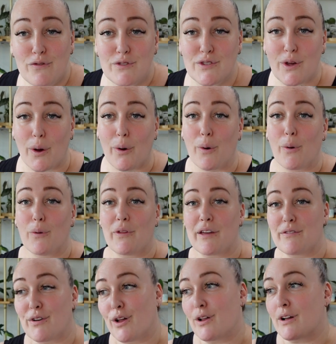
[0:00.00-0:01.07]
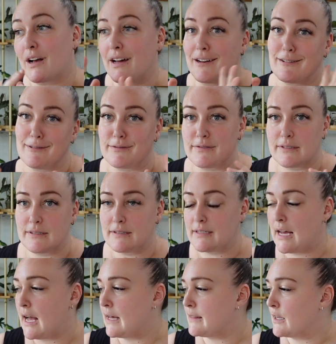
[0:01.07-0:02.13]
so they've all kind of
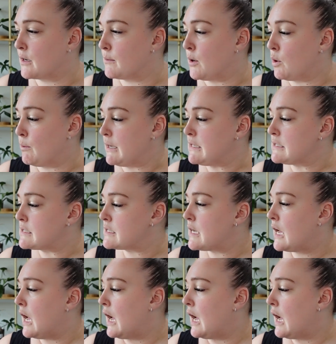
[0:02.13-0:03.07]
had their moment.